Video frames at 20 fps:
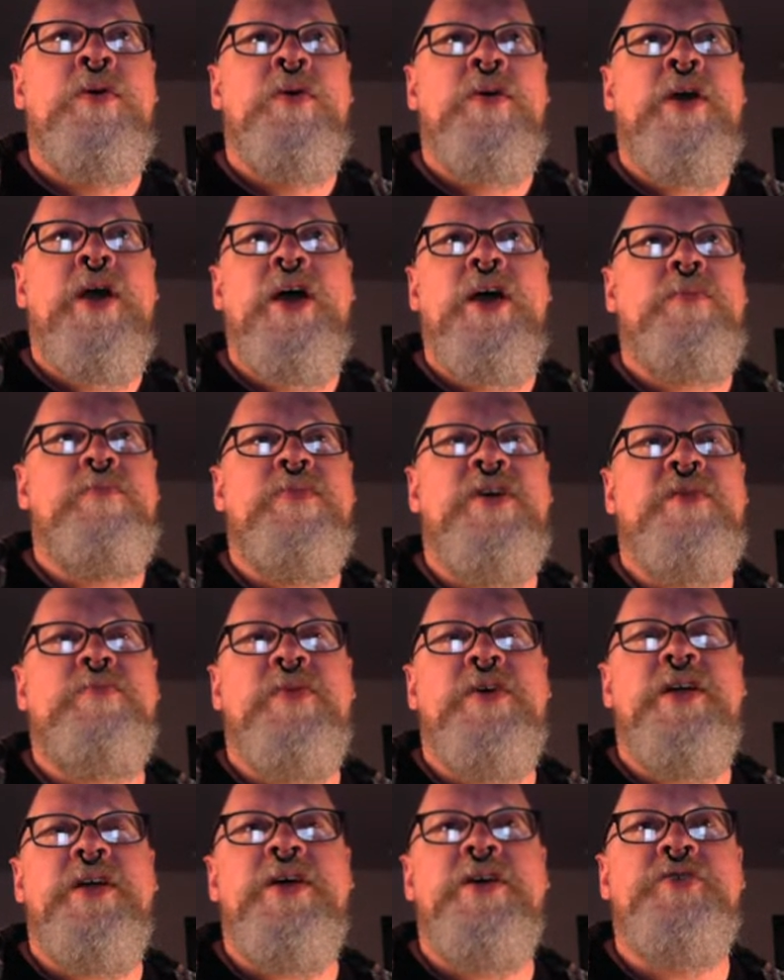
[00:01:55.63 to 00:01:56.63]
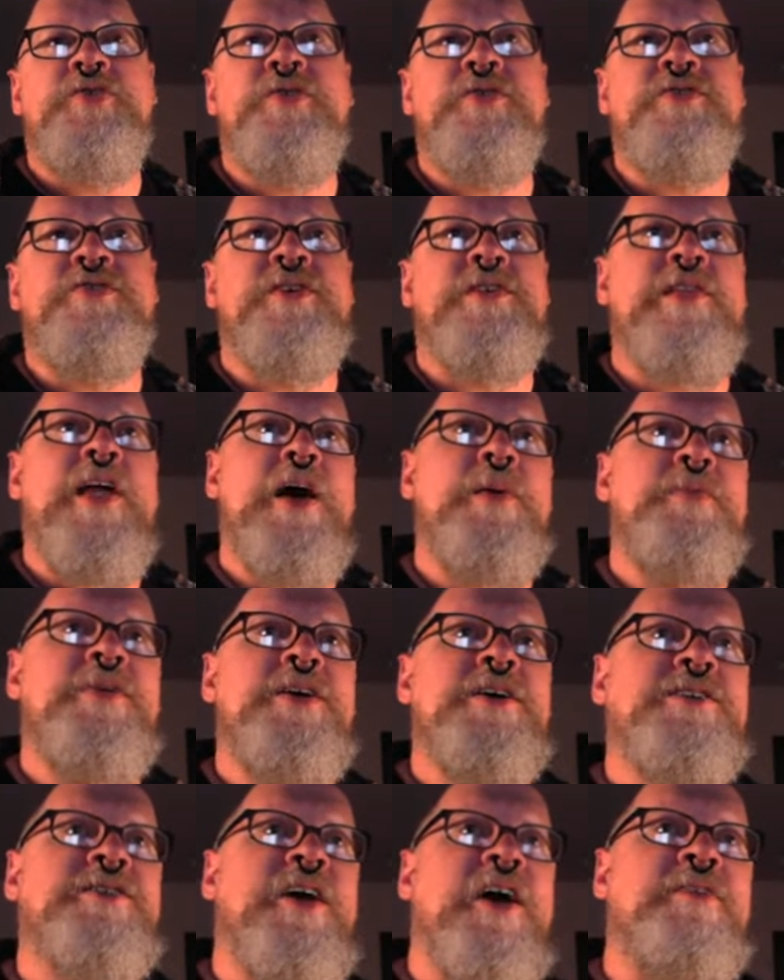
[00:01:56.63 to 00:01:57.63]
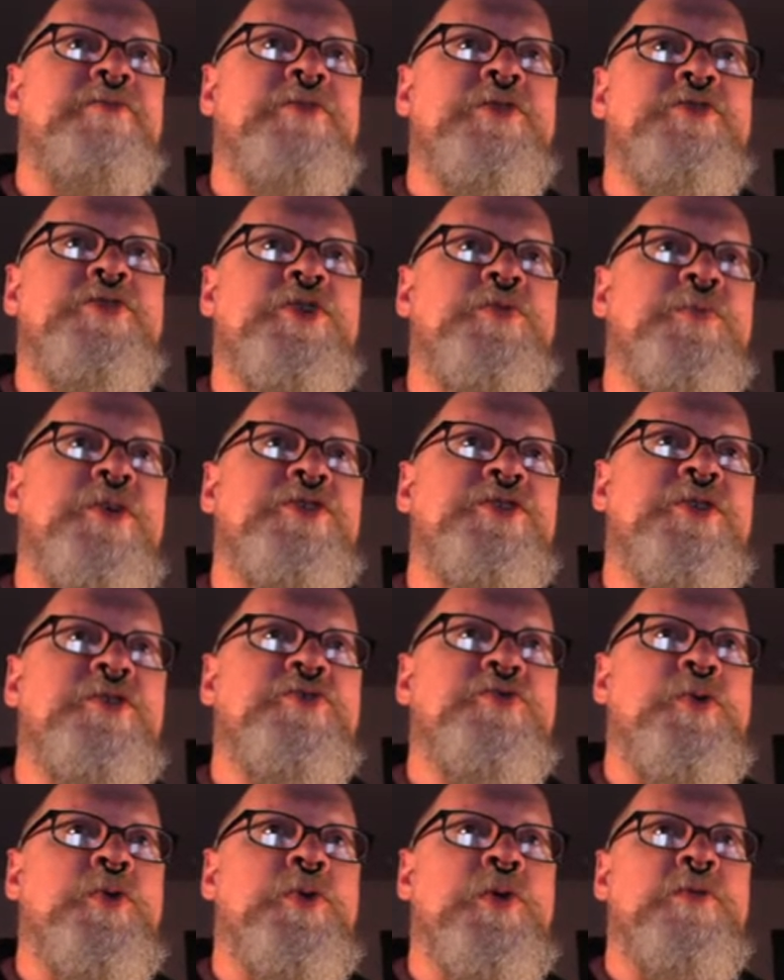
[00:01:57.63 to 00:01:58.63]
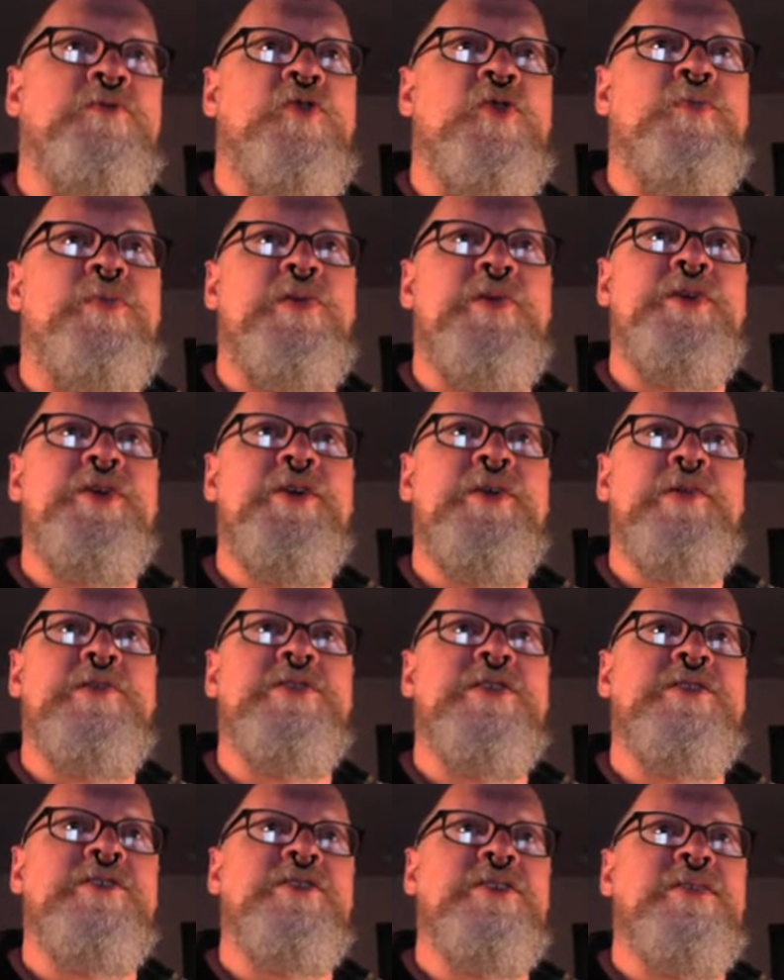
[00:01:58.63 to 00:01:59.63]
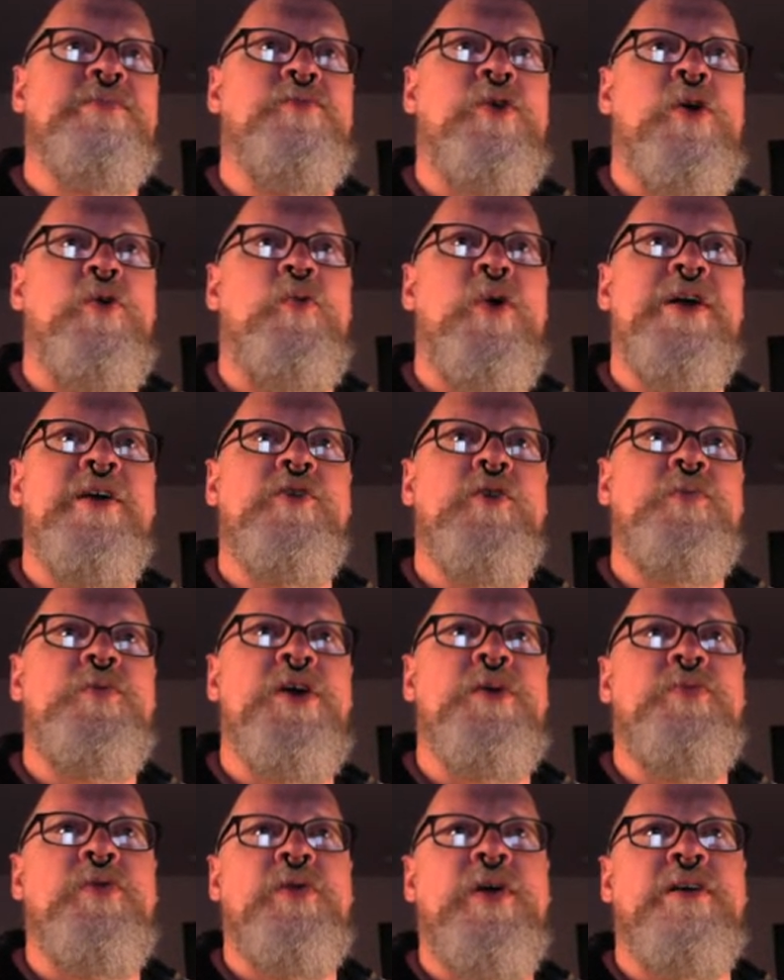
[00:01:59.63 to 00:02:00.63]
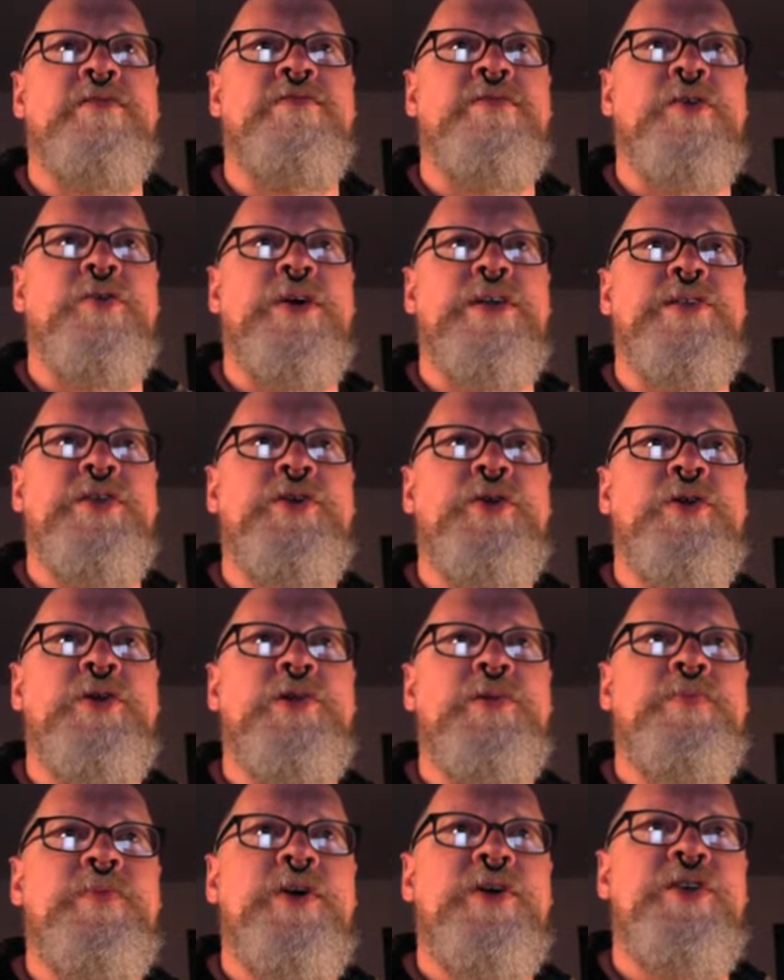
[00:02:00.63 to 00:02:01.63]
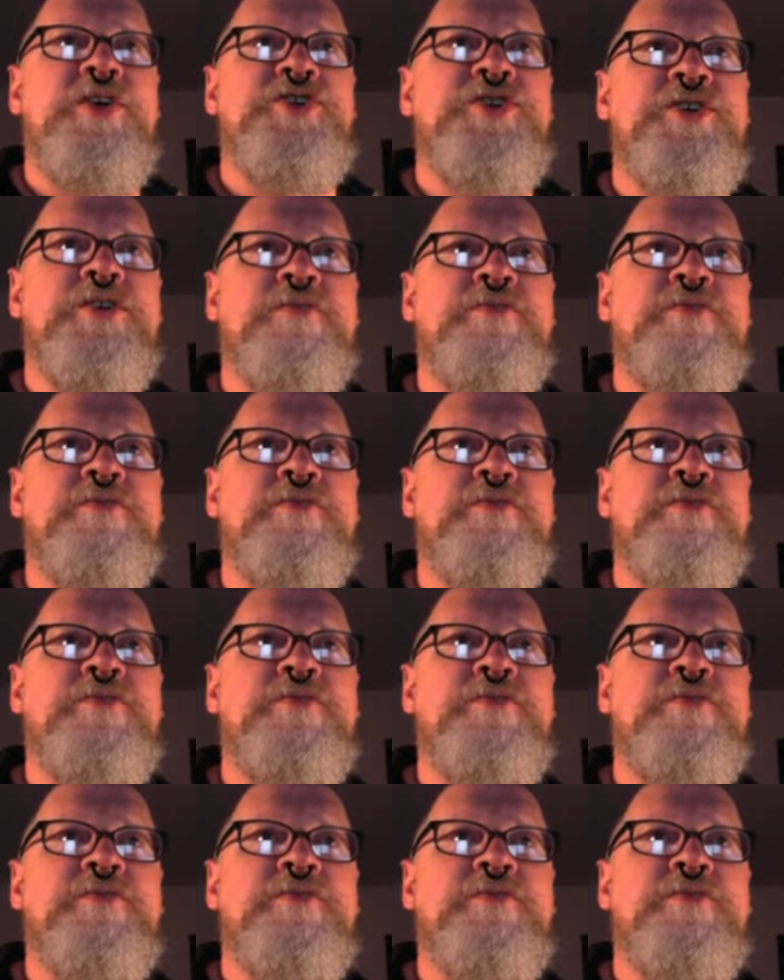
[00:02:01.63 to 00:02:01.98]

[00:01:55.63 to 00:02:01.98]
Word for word: Okay, big money interests and lobbyists have too much control over a political system, while regular people have very little. Initiative